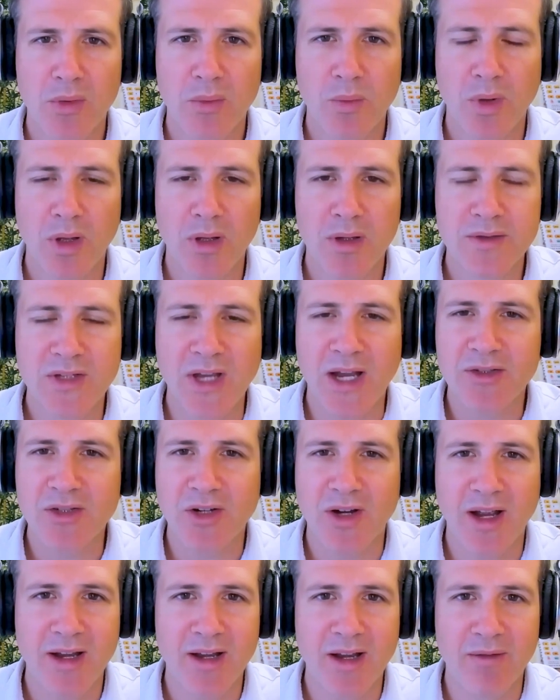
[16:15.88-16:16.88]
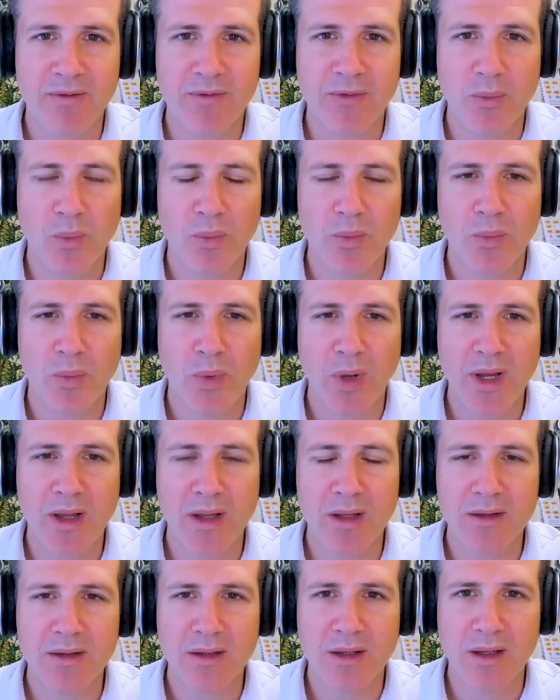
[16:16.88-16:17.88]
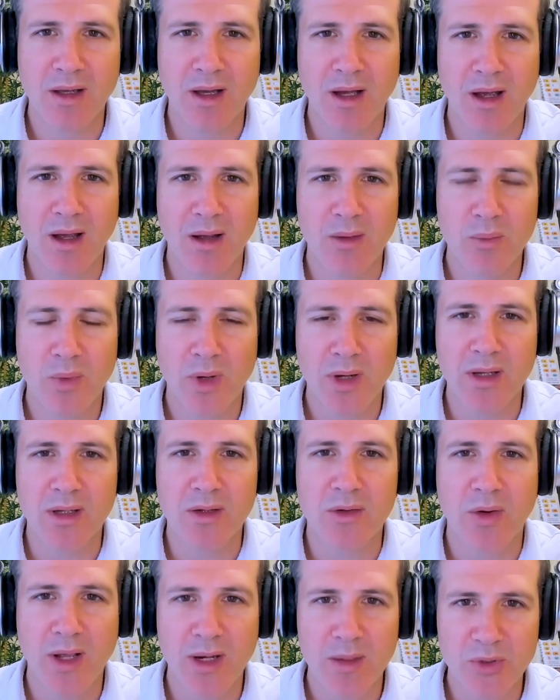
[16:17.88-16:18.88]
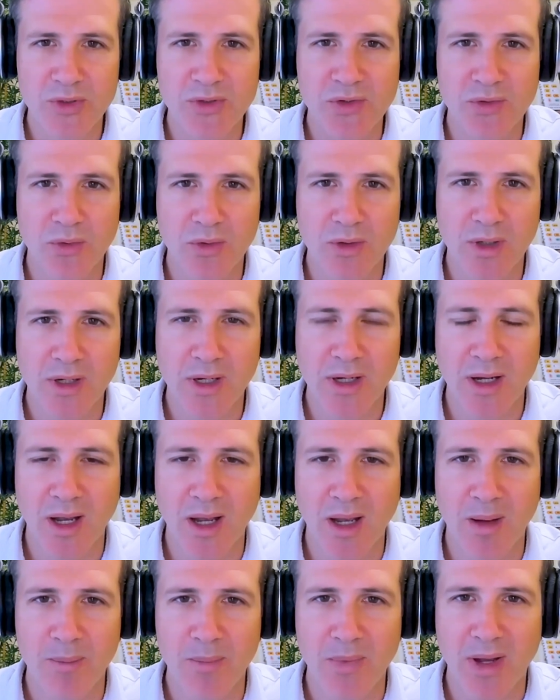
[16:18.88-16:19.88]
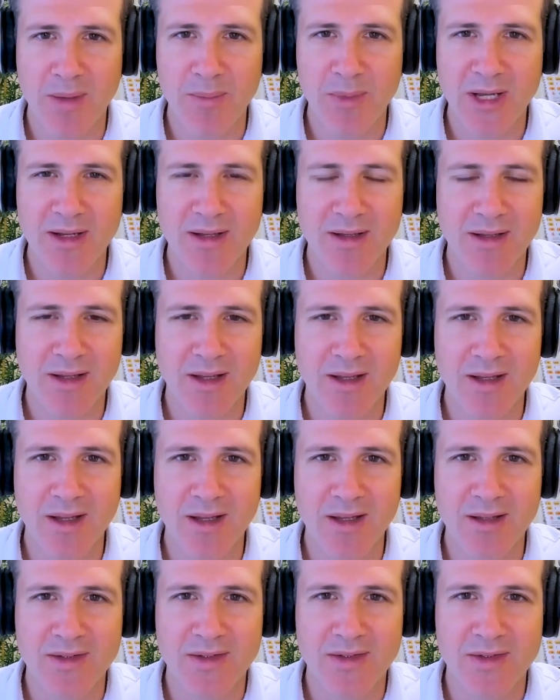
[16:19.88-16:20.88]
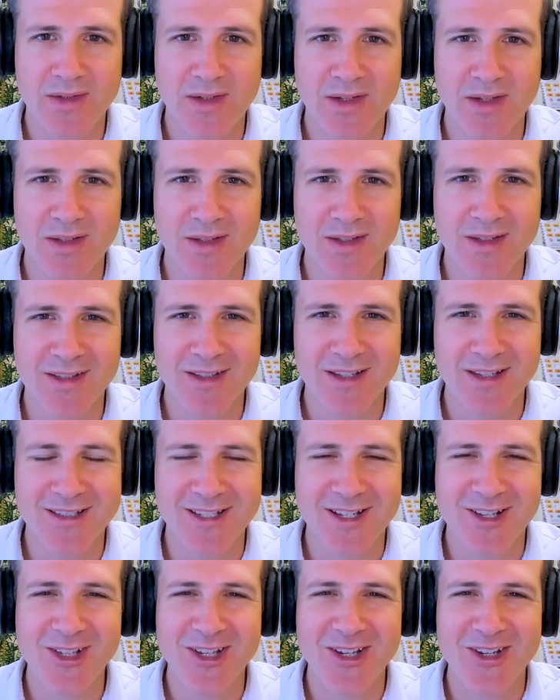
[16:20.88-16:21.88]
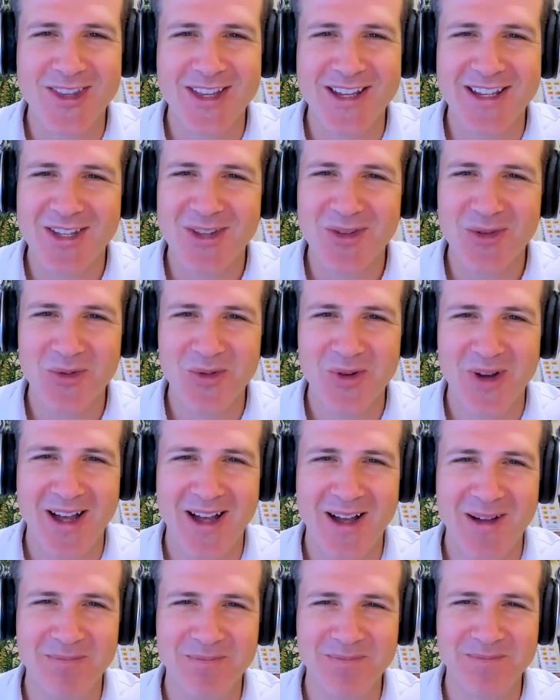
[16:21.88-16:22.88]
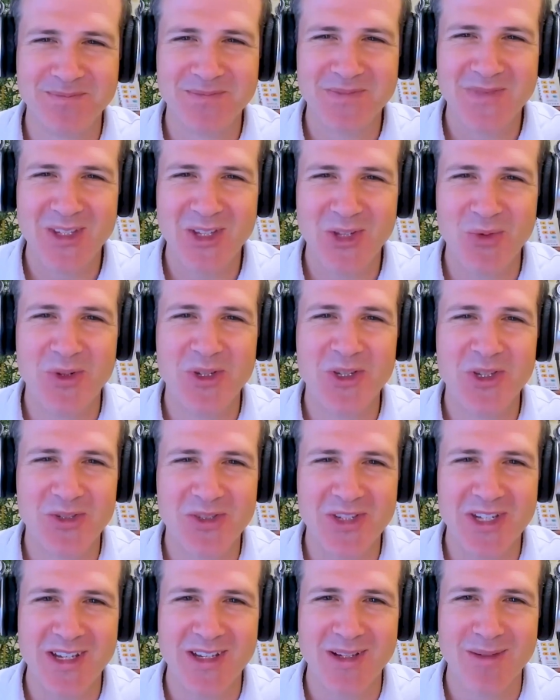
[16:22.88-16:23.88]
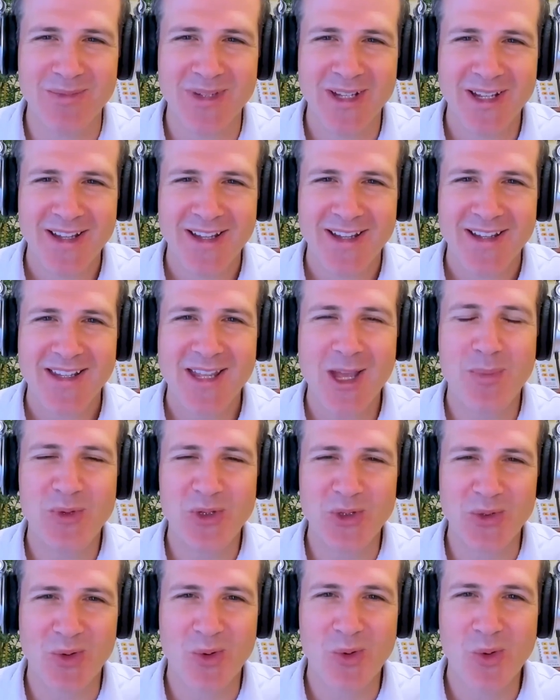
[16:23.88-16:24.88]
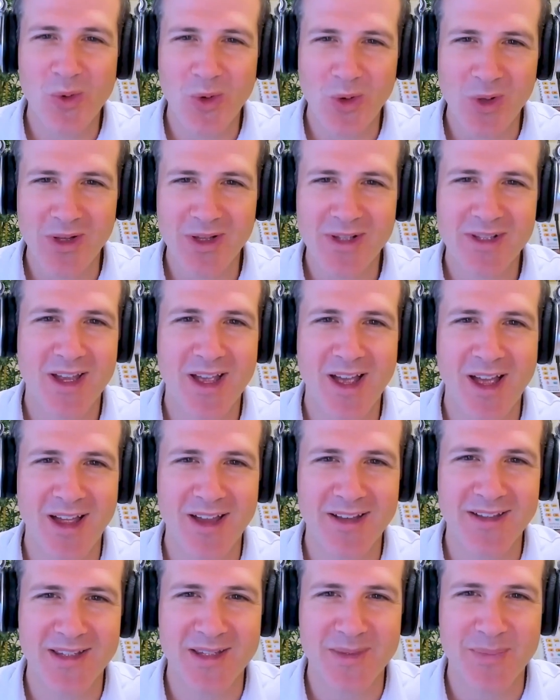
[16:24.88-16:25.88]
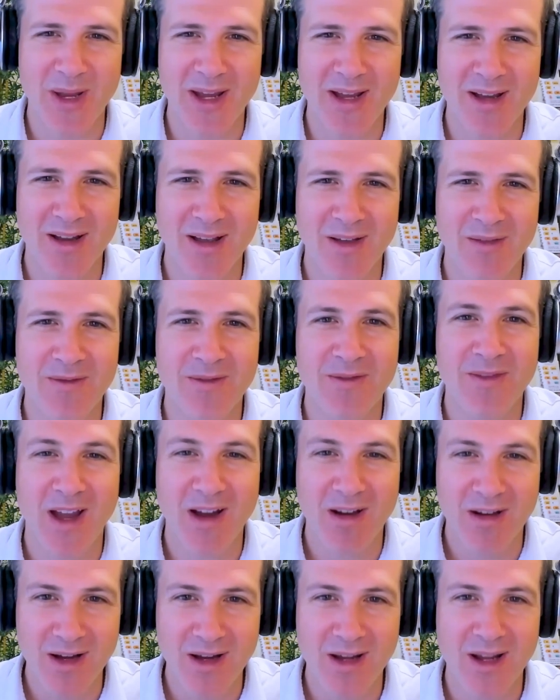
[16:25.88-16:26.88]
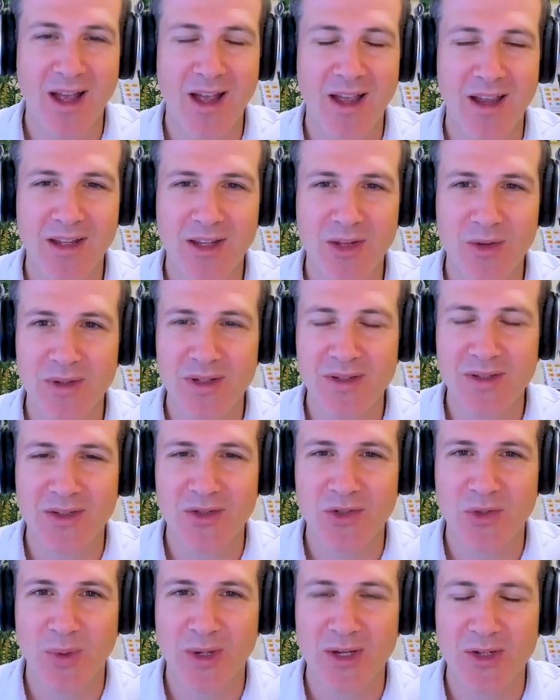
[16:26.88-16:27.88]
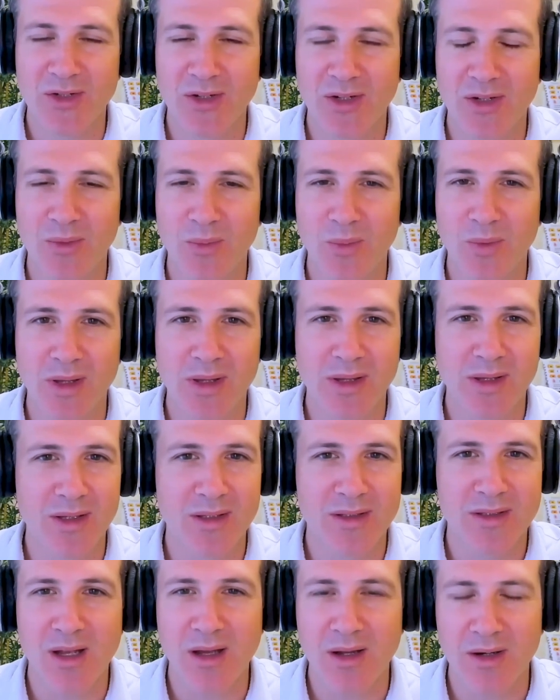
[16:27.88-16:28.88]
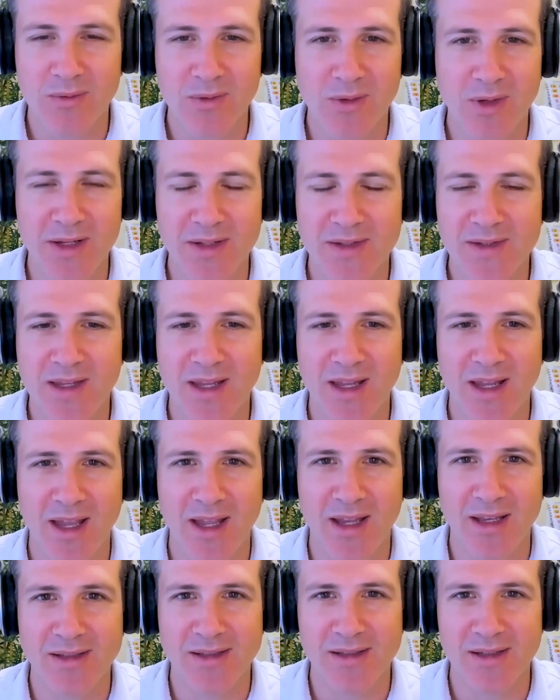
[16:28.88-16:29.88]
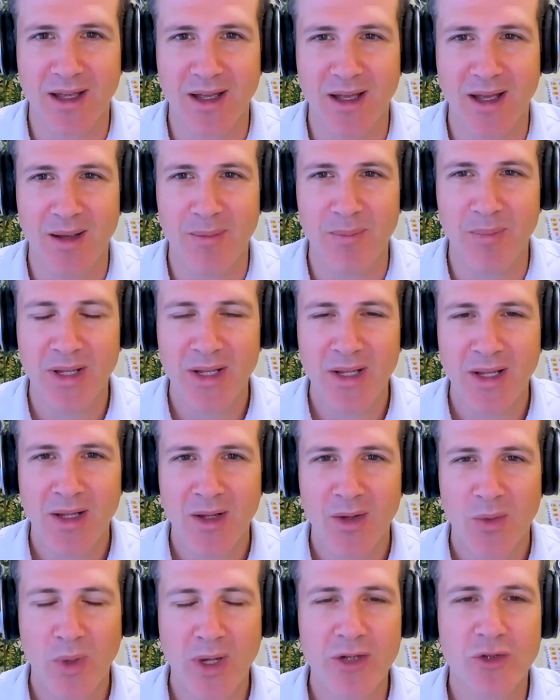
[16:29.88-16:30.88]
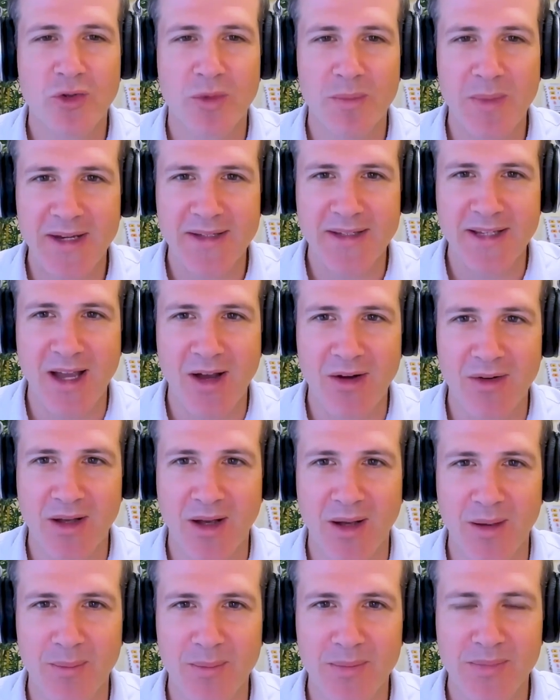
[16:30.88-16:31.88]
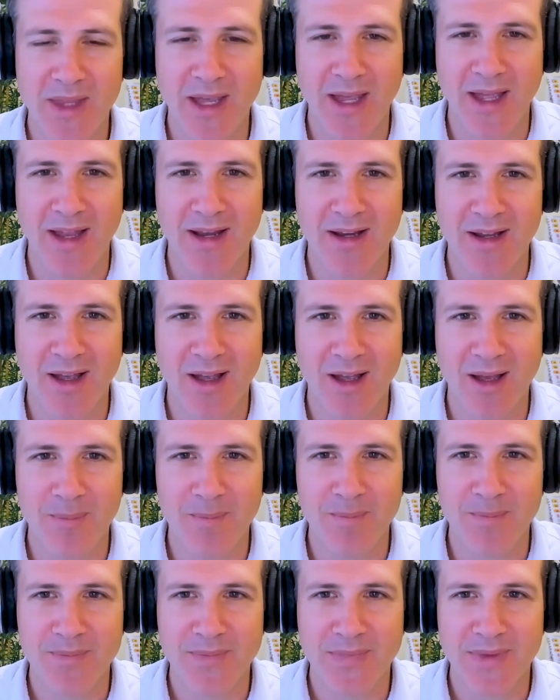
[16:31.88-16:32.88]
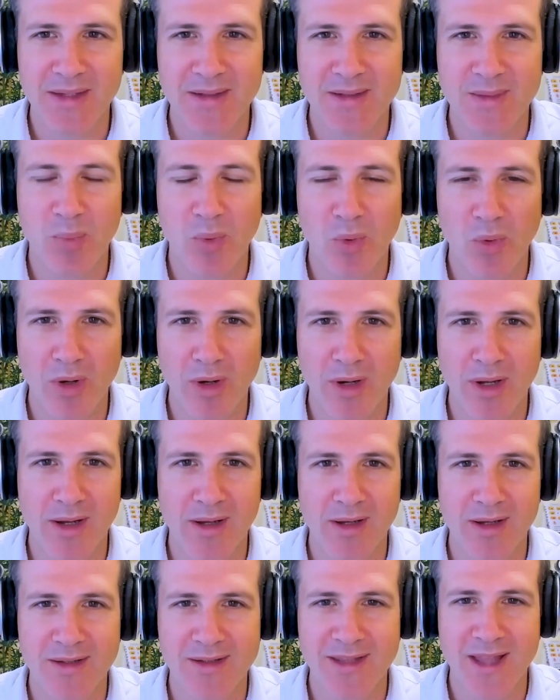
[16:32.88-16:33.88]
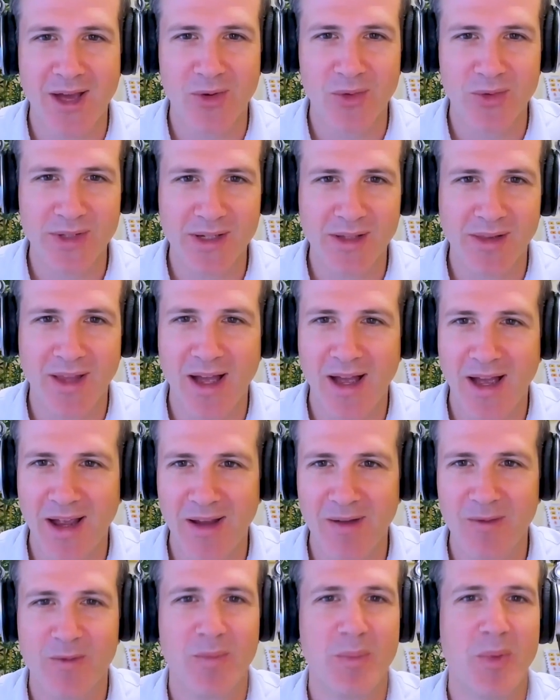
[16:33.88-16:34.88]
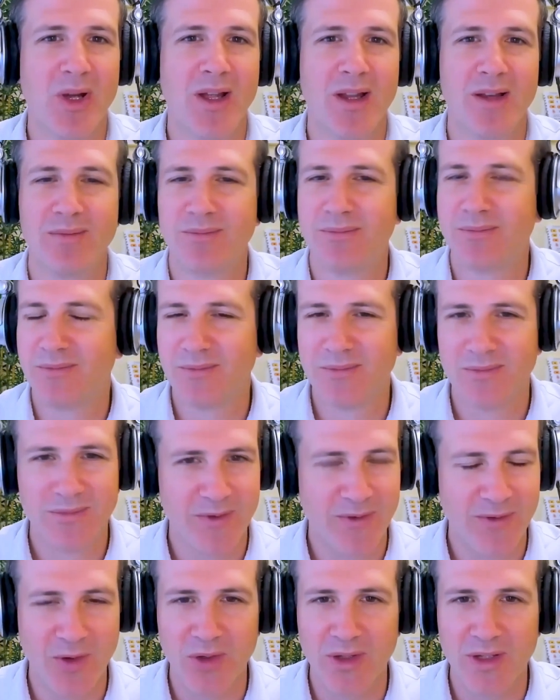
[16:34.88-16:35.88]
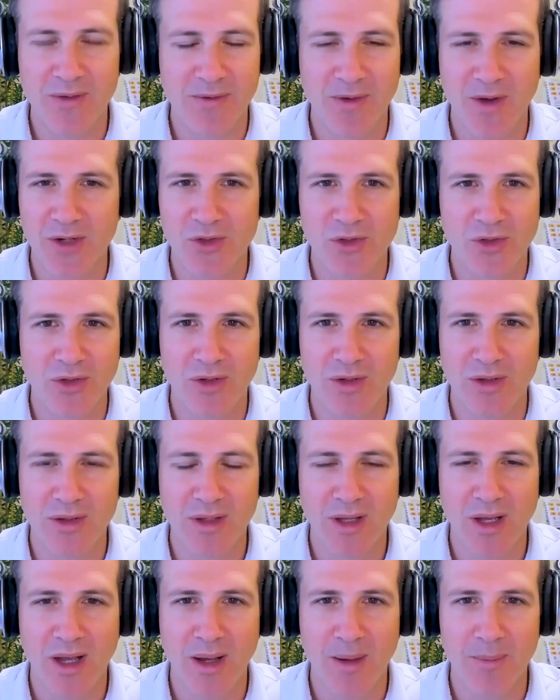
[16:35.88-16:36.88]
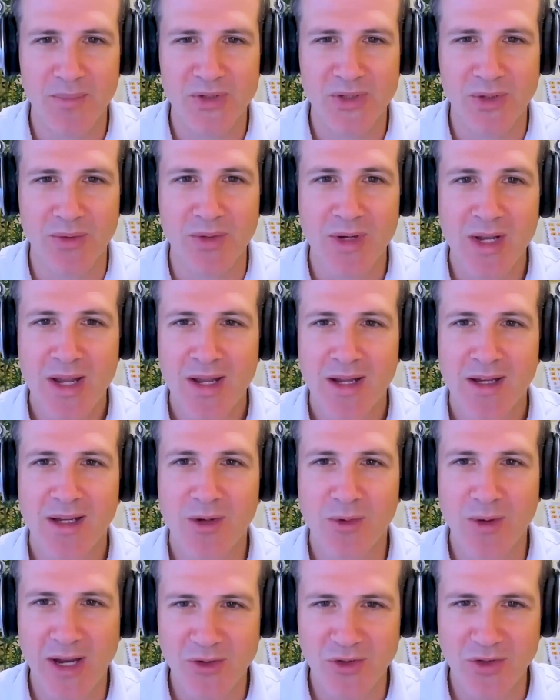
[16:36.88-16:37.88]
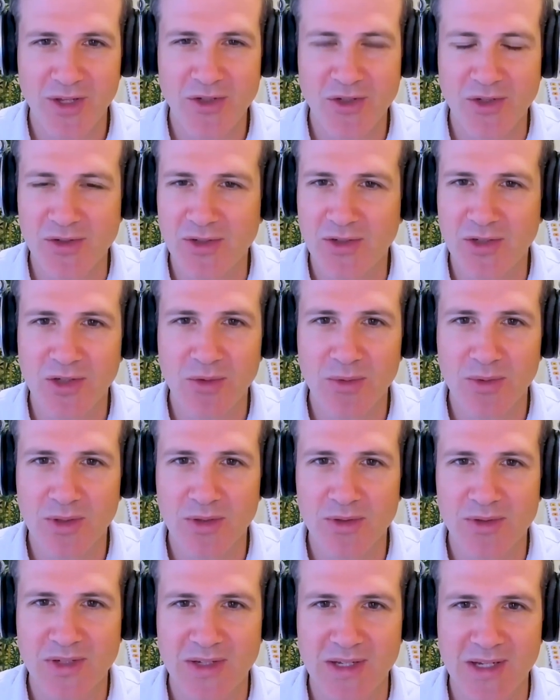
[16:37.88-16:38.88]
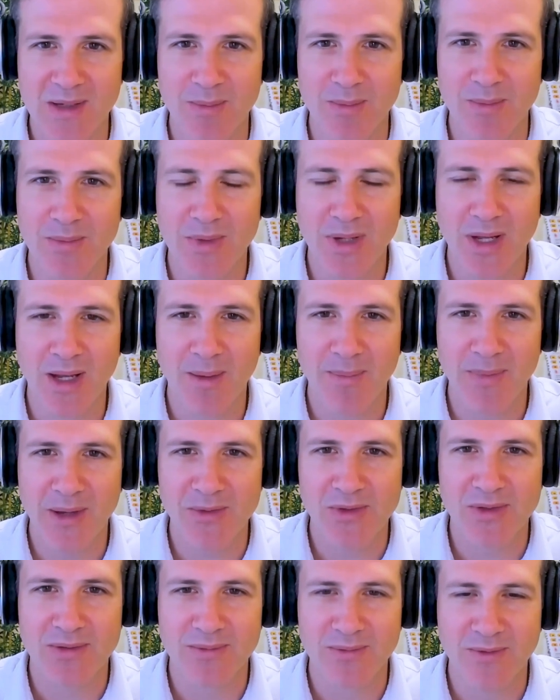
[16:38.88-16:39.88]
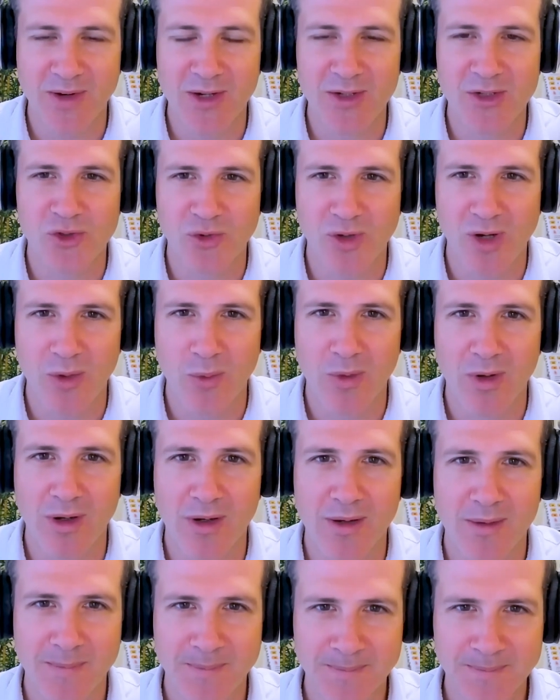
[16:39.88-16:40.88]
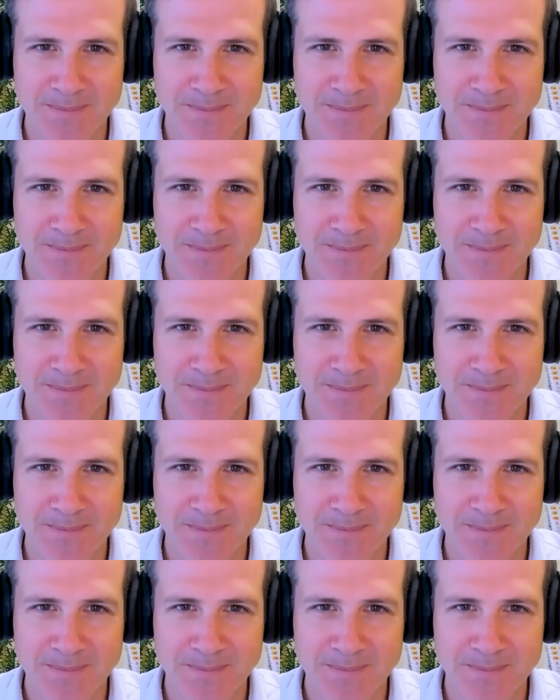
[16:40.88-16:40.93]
Well, Dr. Einav, what uh, what an incredible story. Um, I mean, it, it, it's it, it's clear that you um, you and your team kept your cool uh, despite a very high acuity situation with a ton of risk. And um, what a tremendous outcome that um, this boy is not only alive but fully functional. Um, so, congratulations to you and your team. Um, that was very strong work.